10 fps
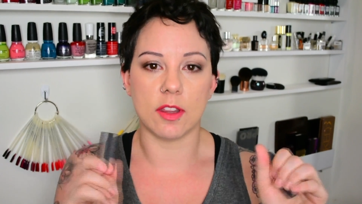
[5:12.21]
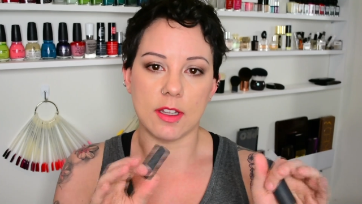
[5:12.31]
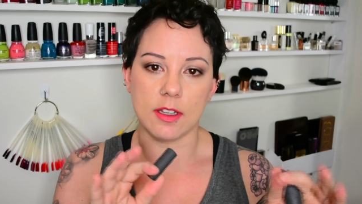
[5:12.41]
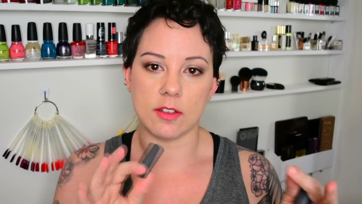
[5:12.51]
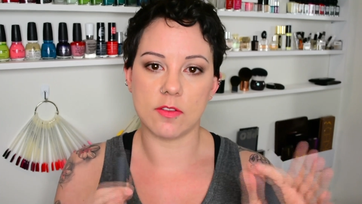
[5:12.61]

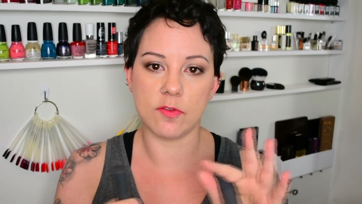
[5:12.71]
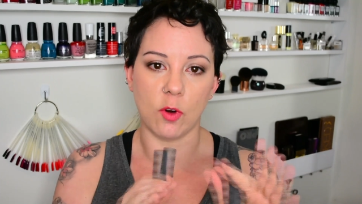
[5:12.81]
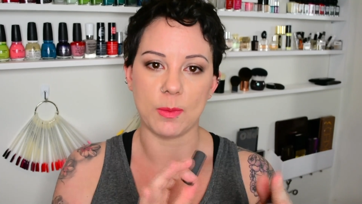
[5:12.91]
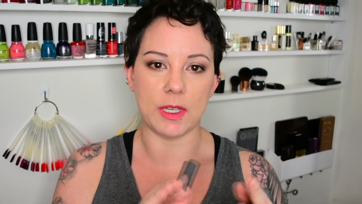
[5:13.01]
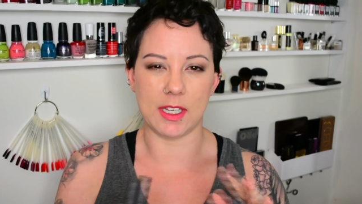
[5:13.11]
the
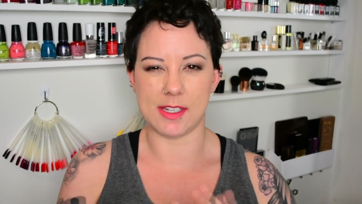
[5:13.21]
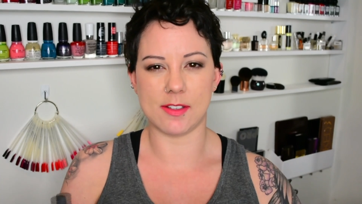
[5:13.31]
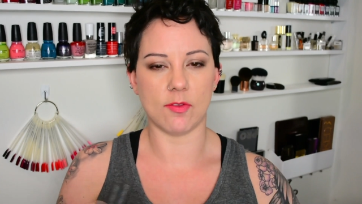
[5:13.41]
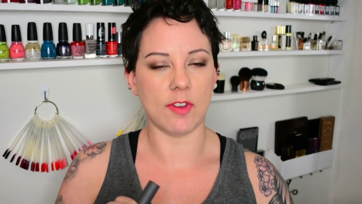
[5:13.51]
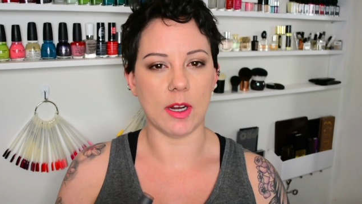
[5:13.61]
formula
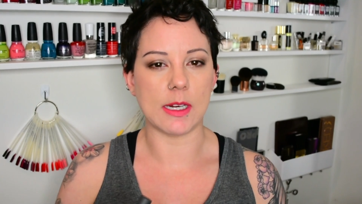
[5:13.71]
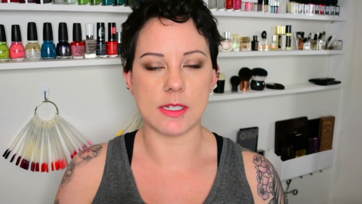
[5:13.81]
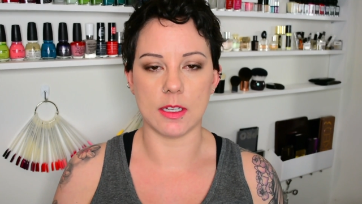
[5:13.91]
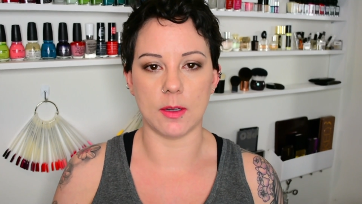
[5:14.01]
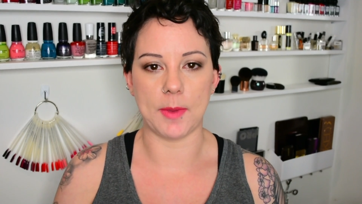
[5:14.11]

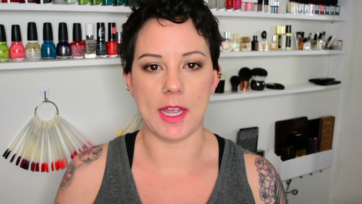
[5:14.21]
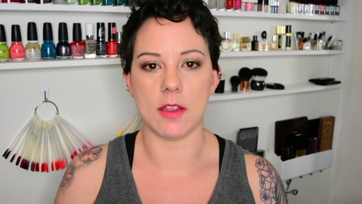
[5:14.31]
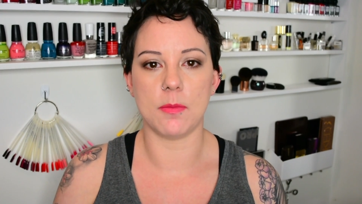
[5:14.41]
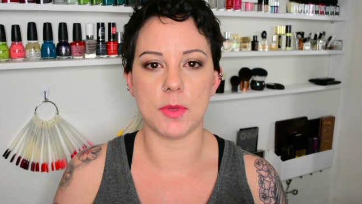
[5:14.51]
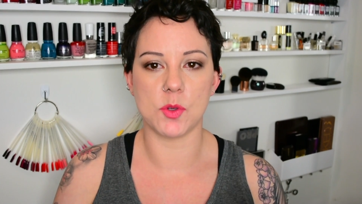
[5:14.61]
varies a little
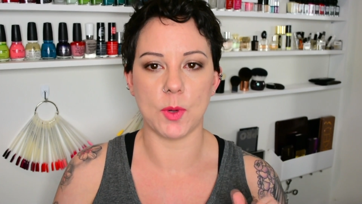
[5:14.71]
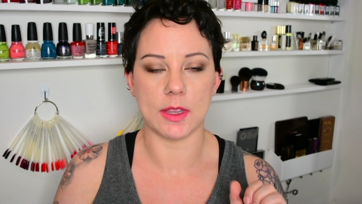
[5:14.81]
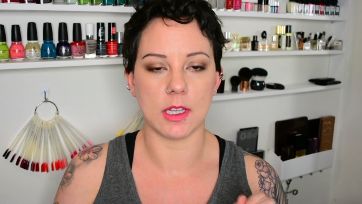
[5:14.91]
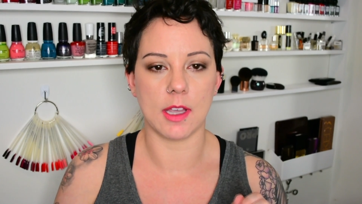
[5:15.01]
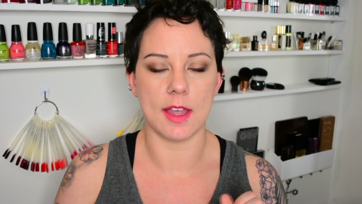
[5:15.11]
bit
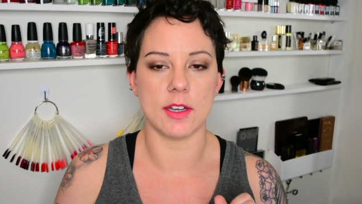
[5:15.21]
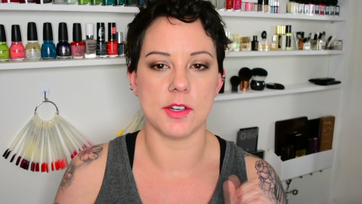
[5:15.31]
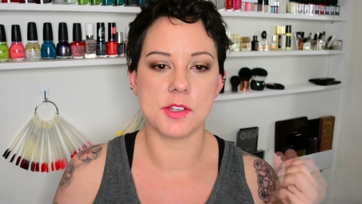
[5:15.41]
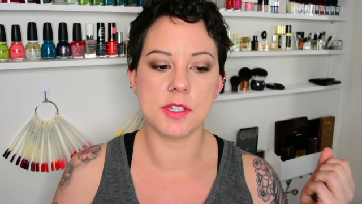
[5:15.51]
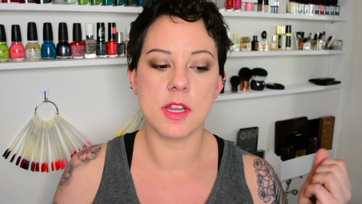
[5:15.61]
between the
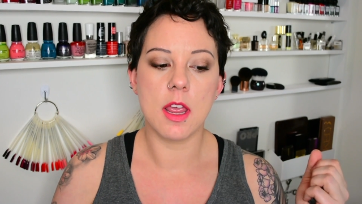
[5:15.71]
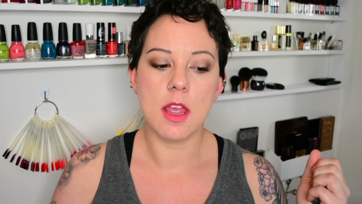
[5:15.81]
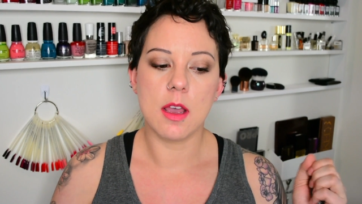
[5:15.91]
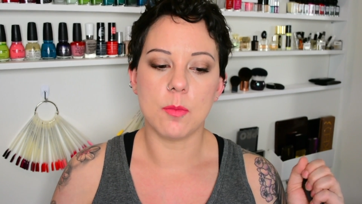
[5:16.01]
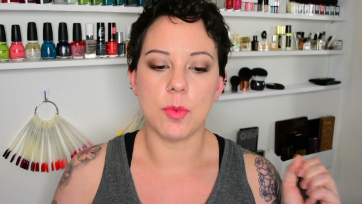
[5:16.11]
colors.
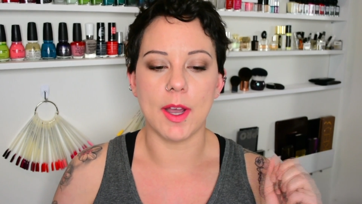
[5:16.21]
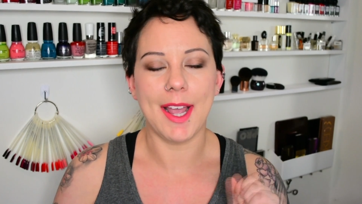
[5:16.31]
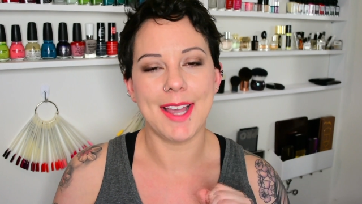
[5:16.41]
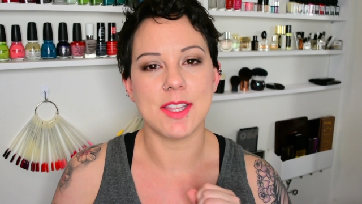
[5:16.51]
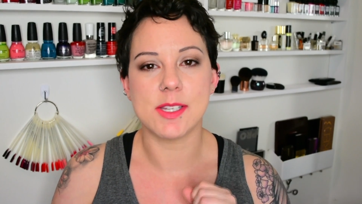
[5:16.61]

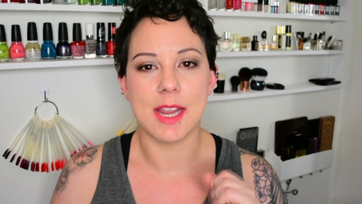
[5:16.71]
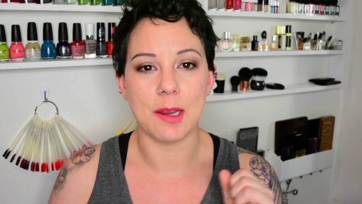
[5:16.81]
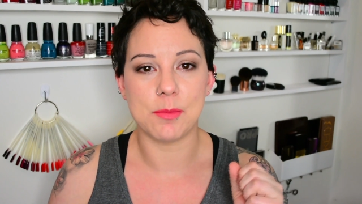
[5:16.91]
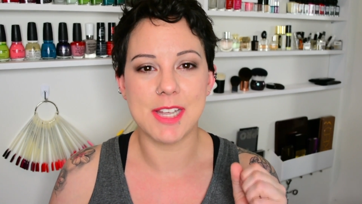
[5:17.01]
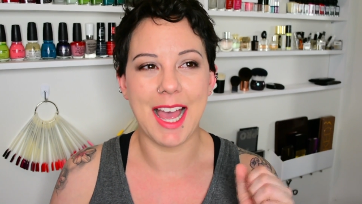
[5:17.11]
But at the
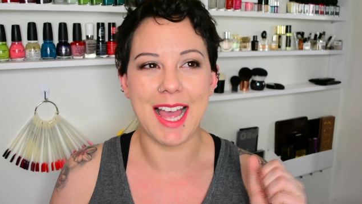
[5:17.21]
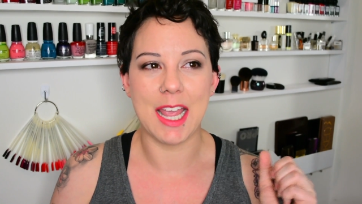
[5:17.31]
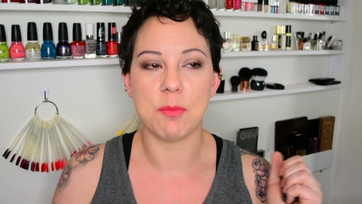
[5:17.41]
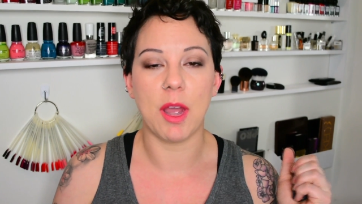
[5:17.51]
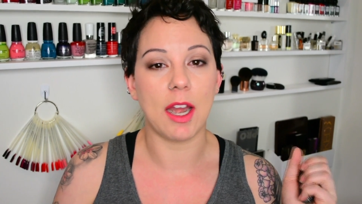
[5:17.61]
same
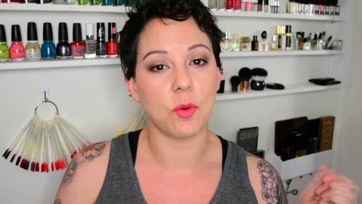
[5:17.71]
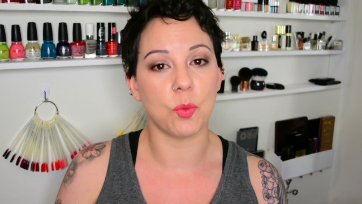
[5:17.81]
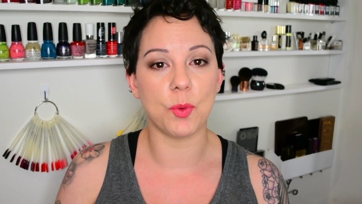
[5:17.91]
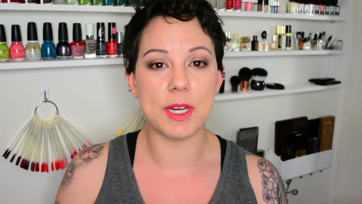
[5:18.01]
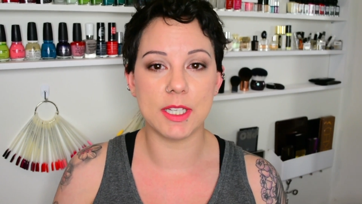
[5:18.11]
time, I
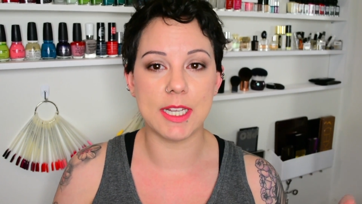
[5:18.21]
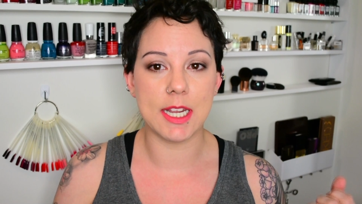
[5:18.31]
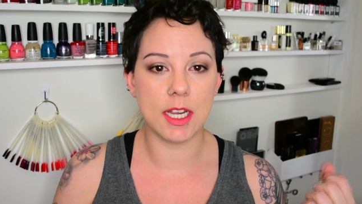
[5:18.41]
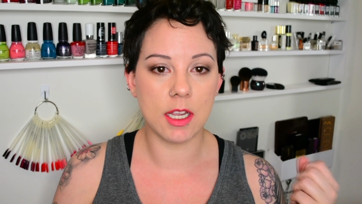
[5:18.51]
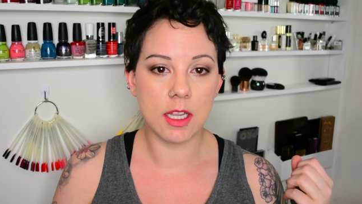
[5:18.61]

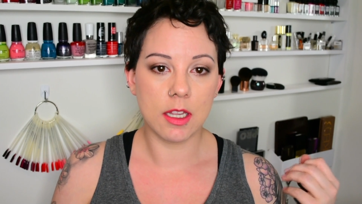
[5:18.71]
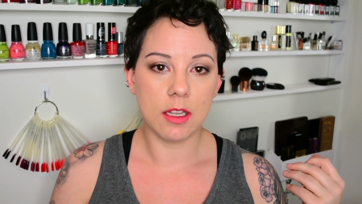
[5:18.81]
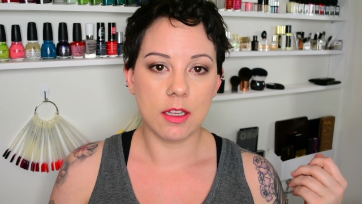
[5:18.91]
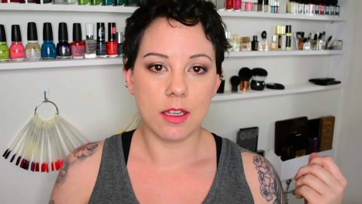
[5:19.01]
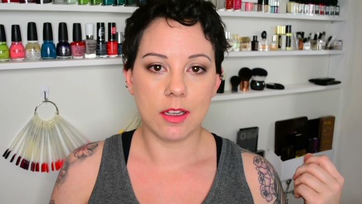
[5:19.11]
really
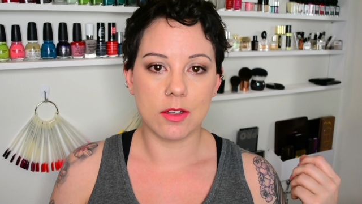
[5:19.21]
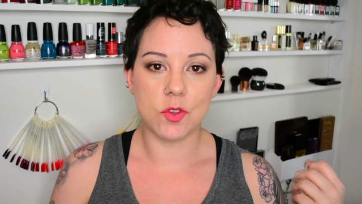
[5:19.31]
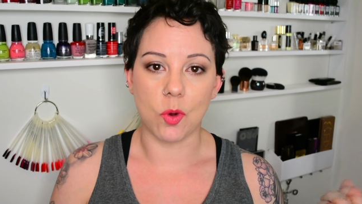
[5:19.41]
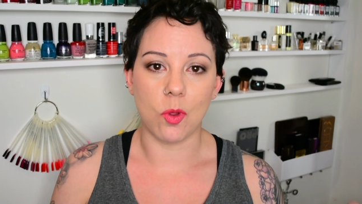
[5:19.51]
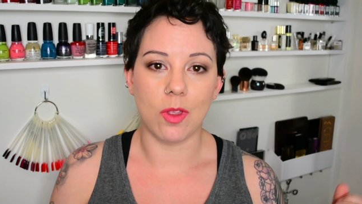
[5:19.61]

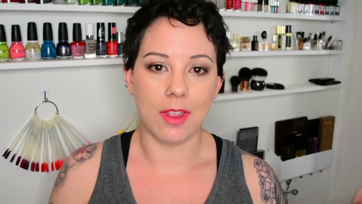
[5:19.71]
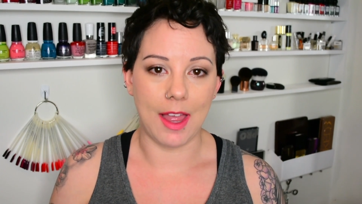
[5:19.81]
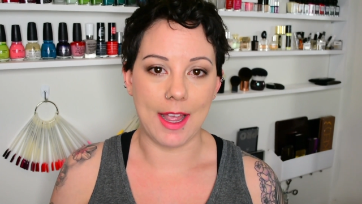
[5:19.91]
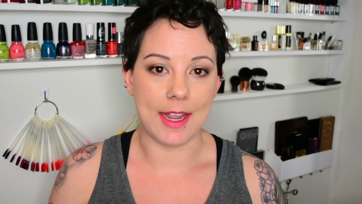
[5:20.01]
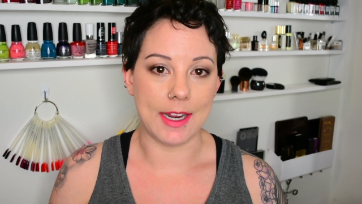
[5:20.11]
don't
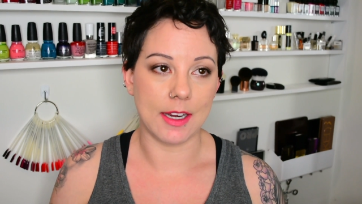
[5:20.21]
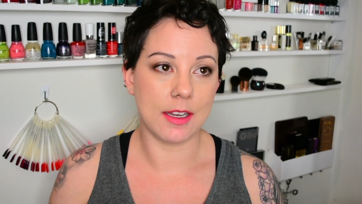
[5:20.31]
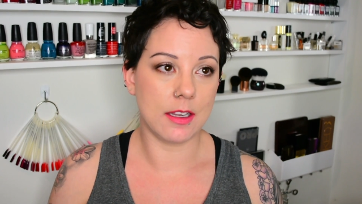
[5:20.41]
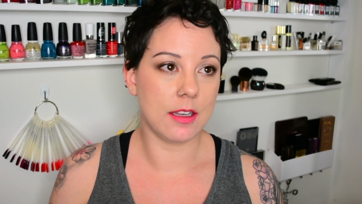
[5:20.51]
like